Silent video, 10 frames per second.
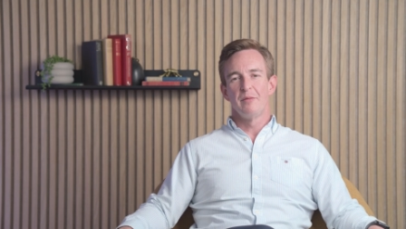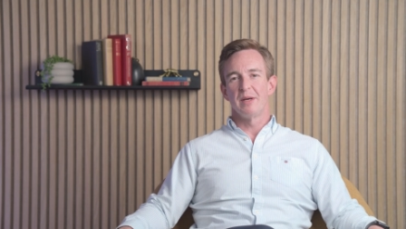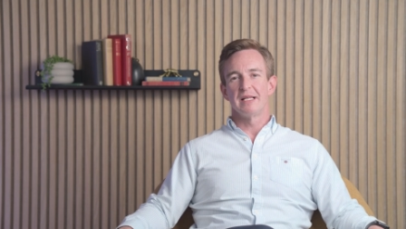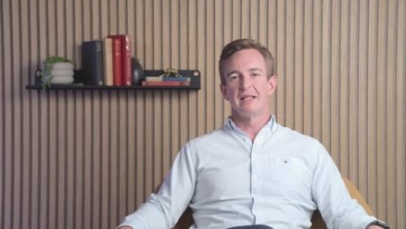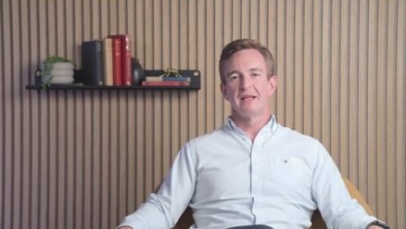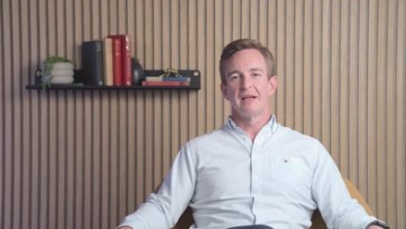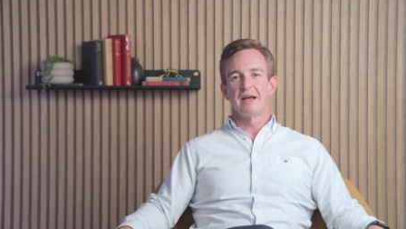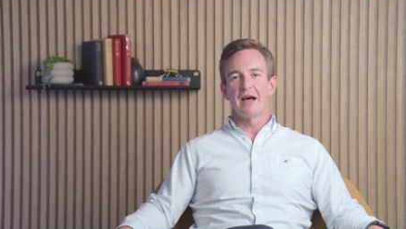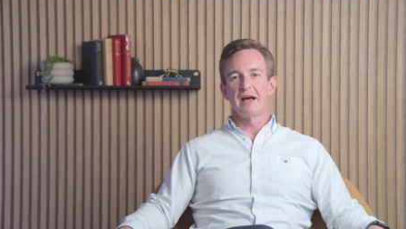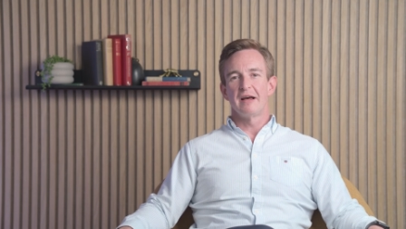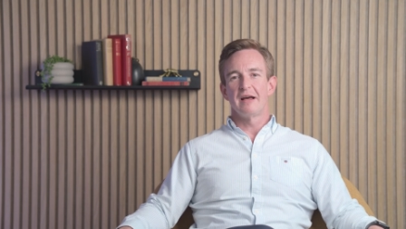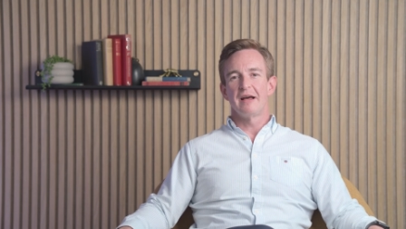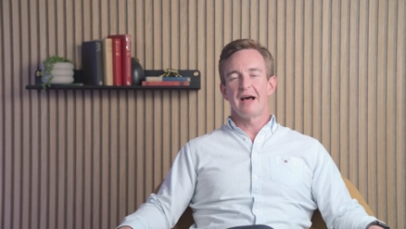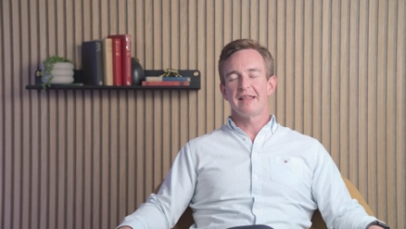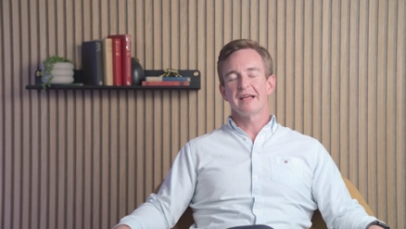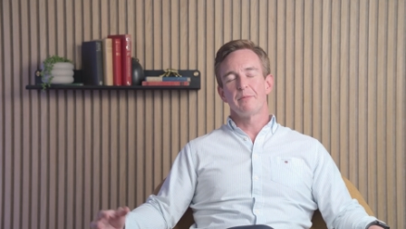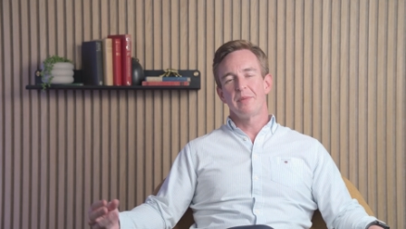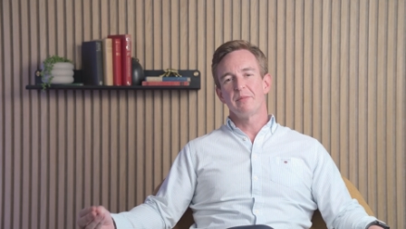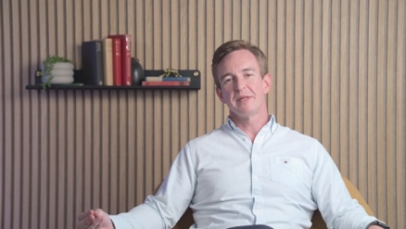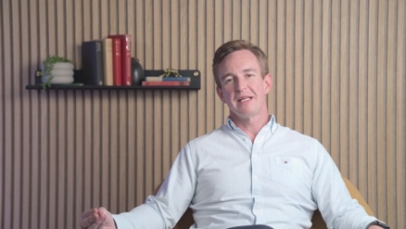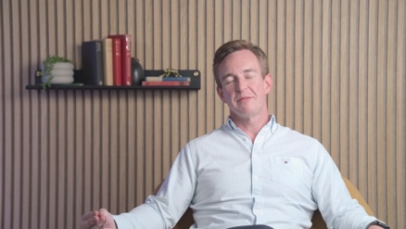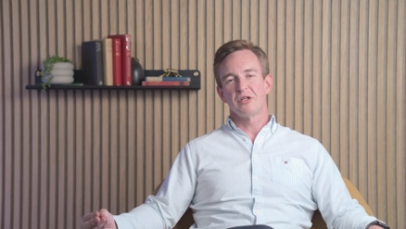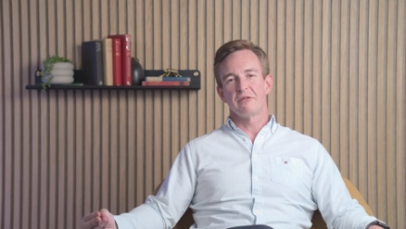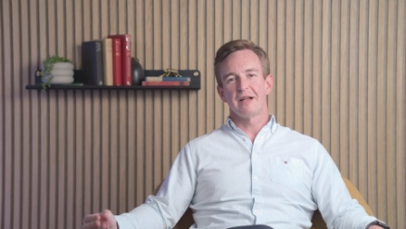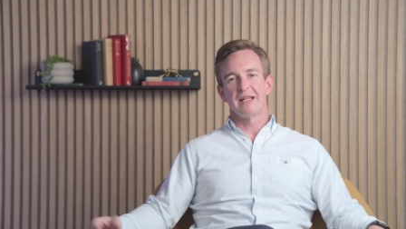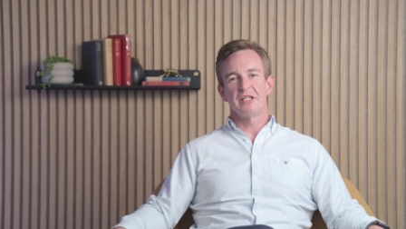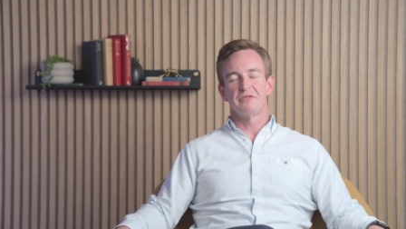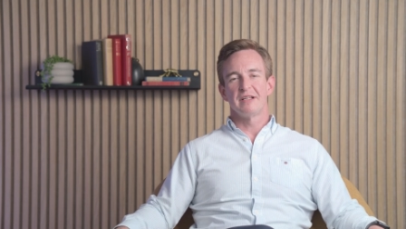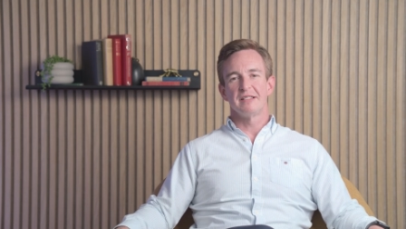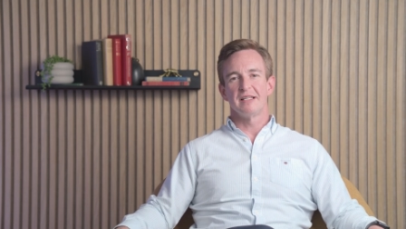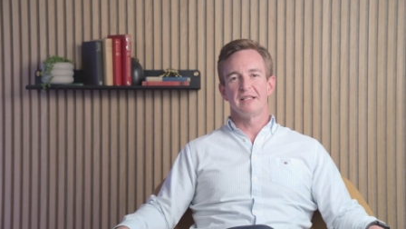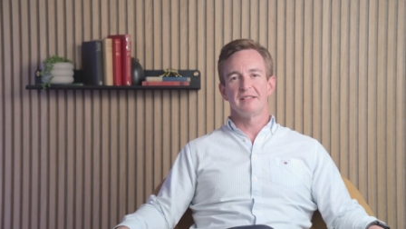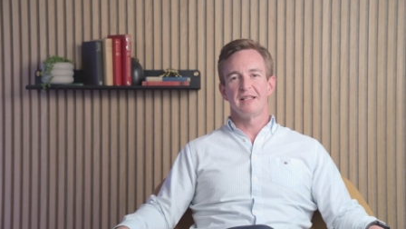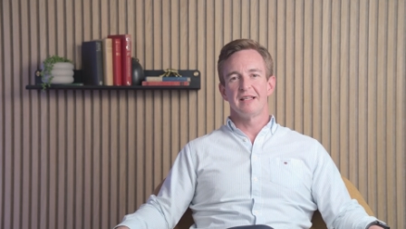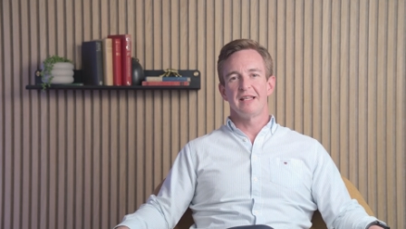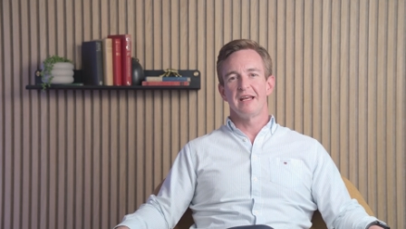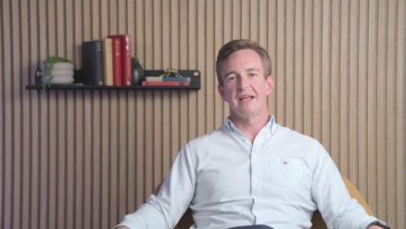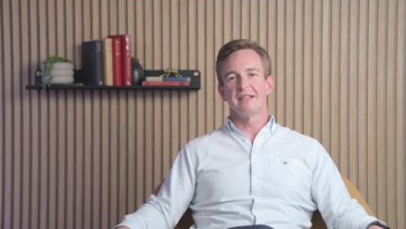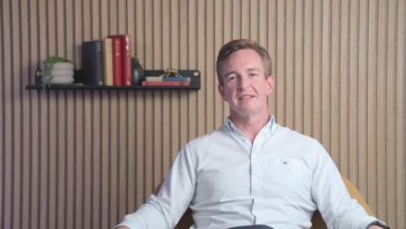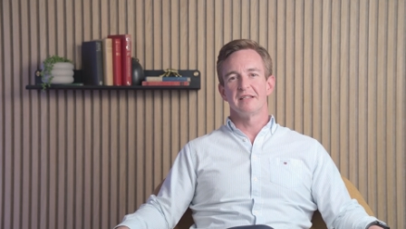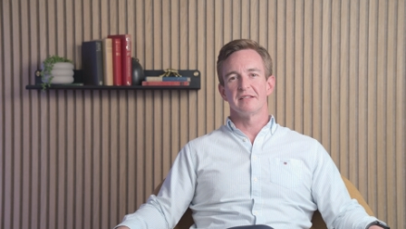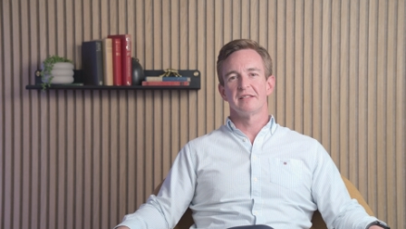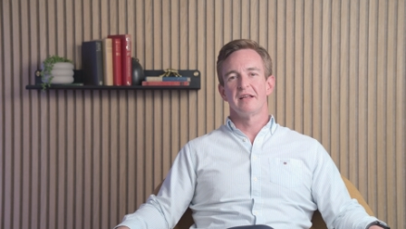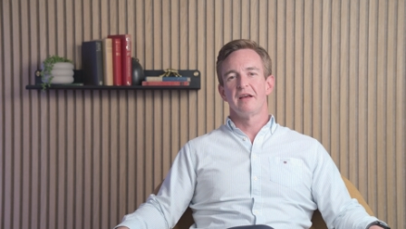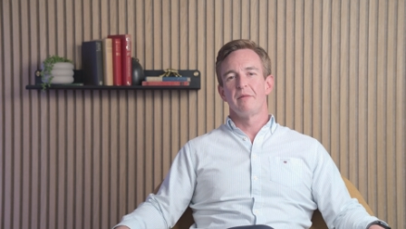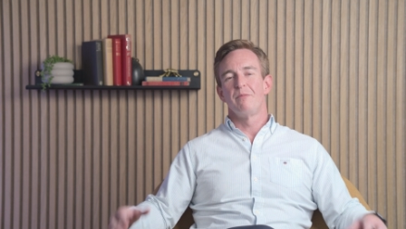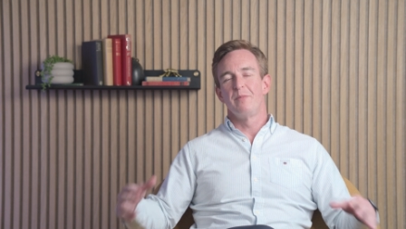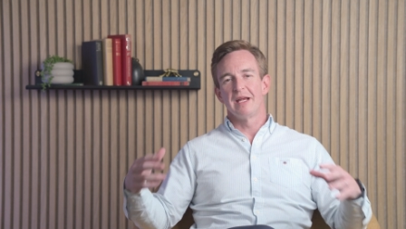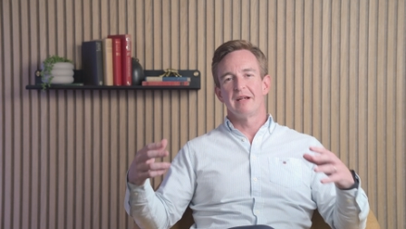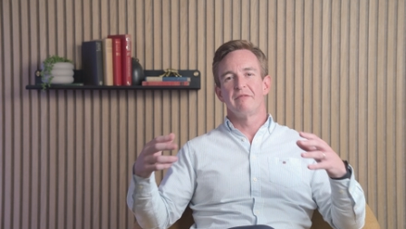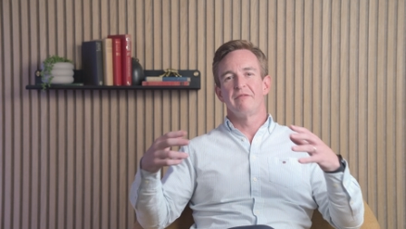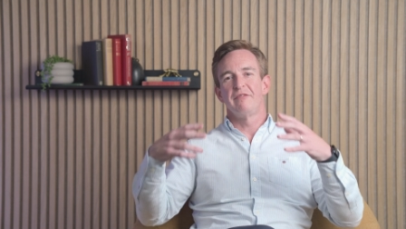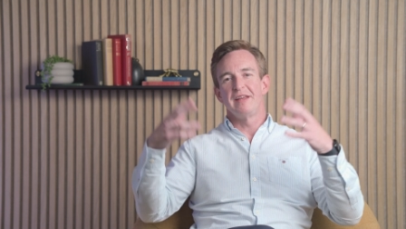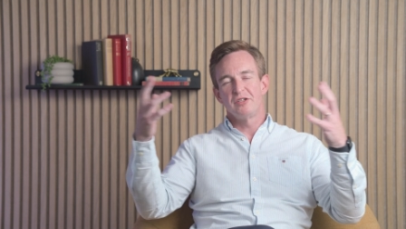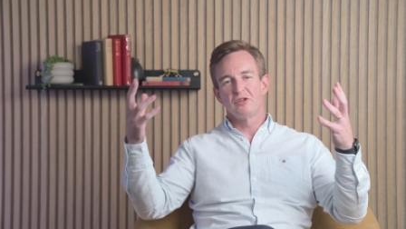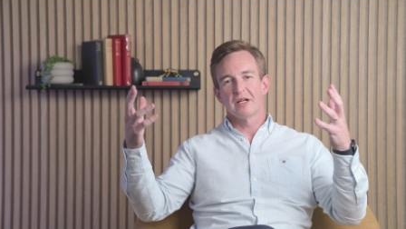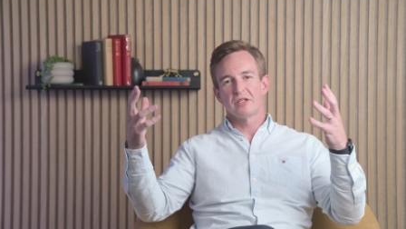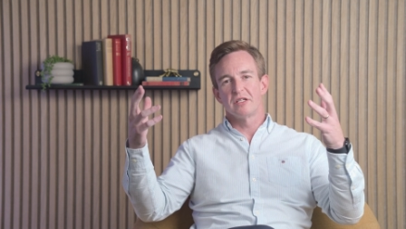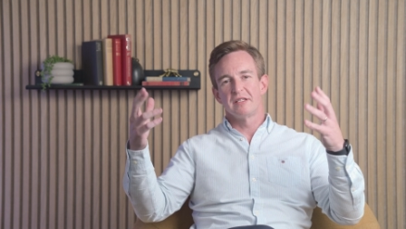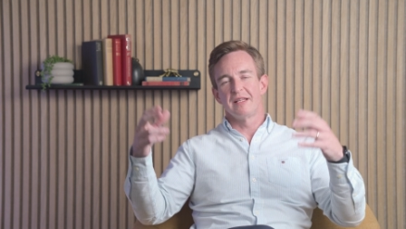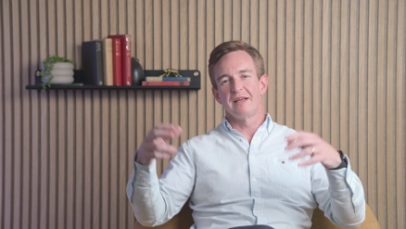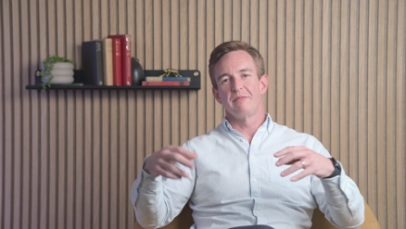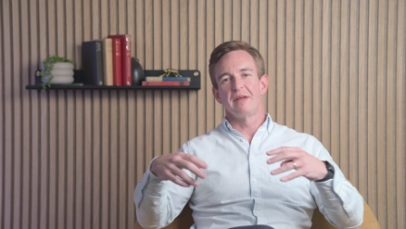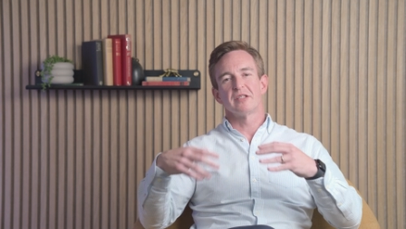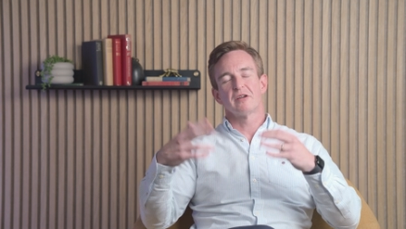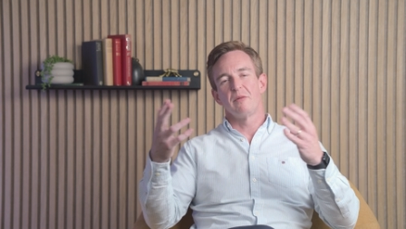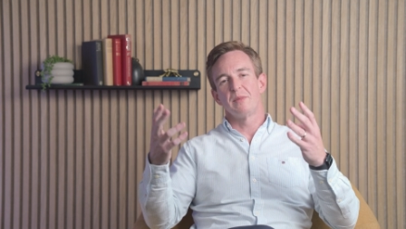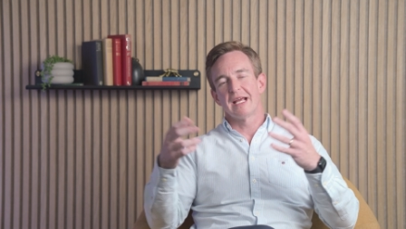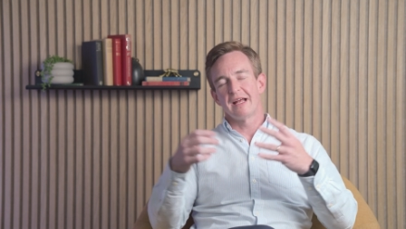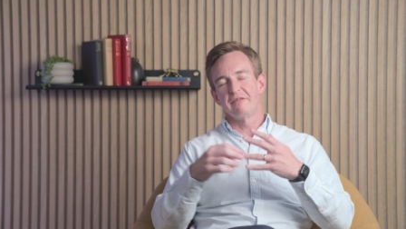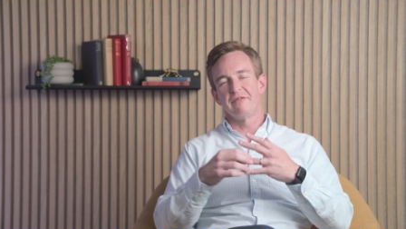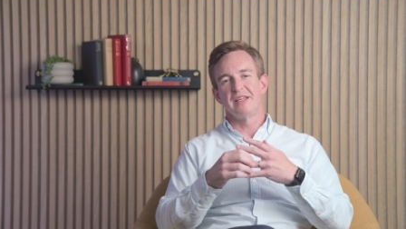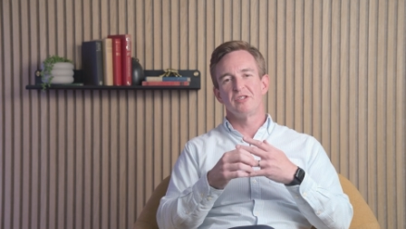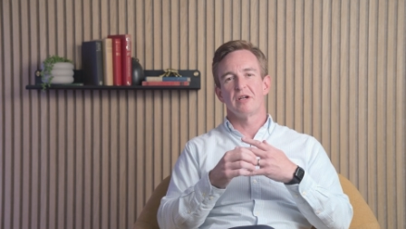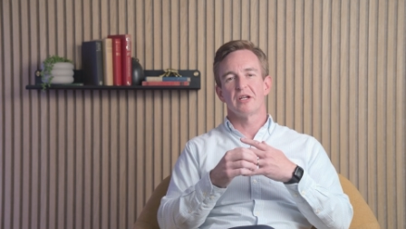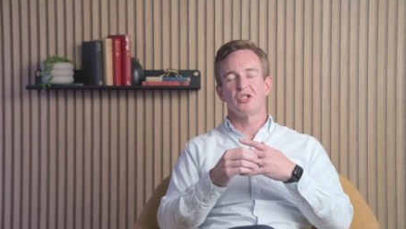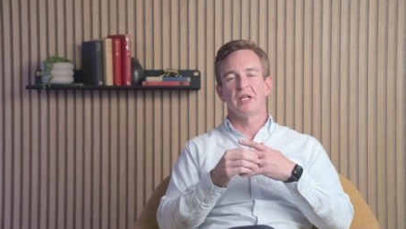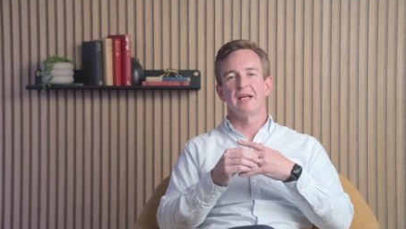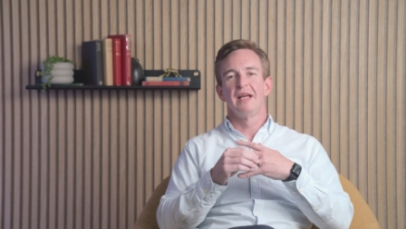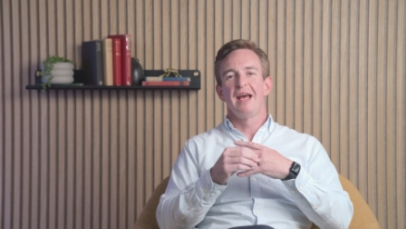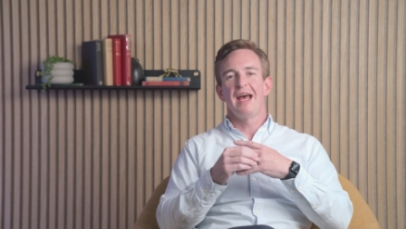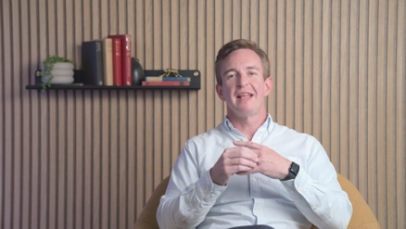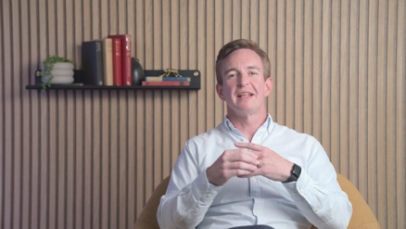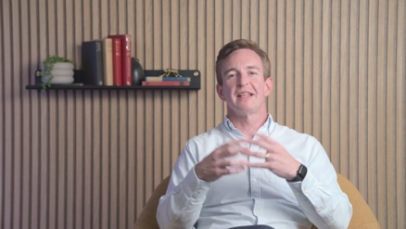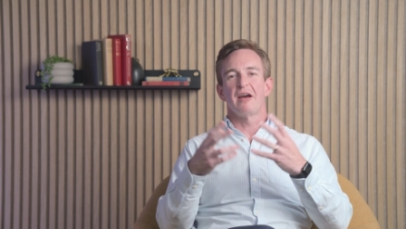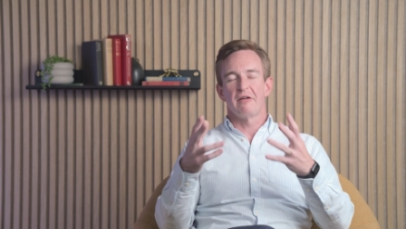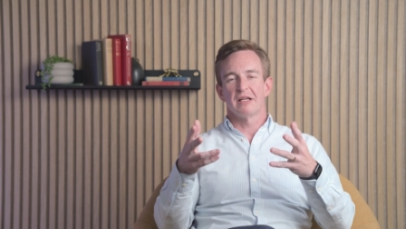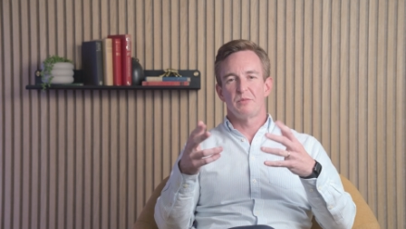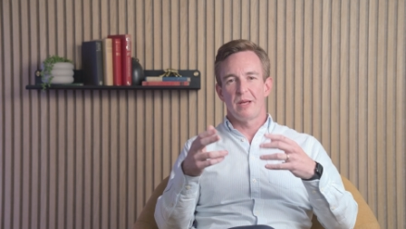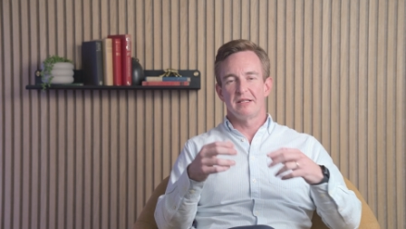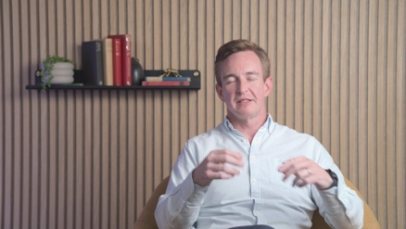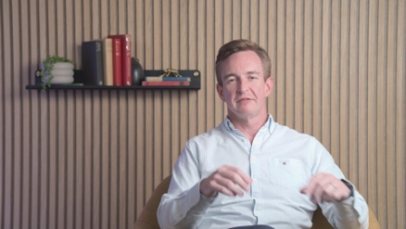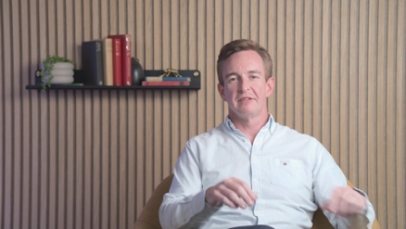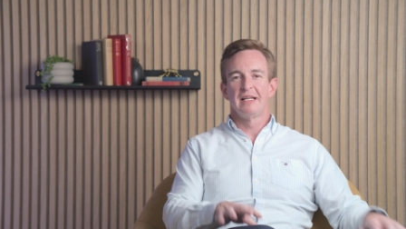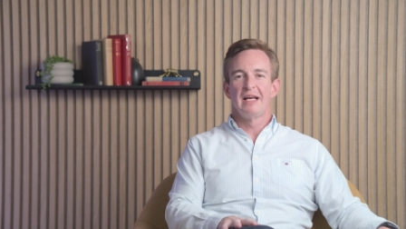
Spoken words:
But I think a big perception around hedge funds is that there is this big fee structure to them, it's a complicated fee structure, and that they are expensive.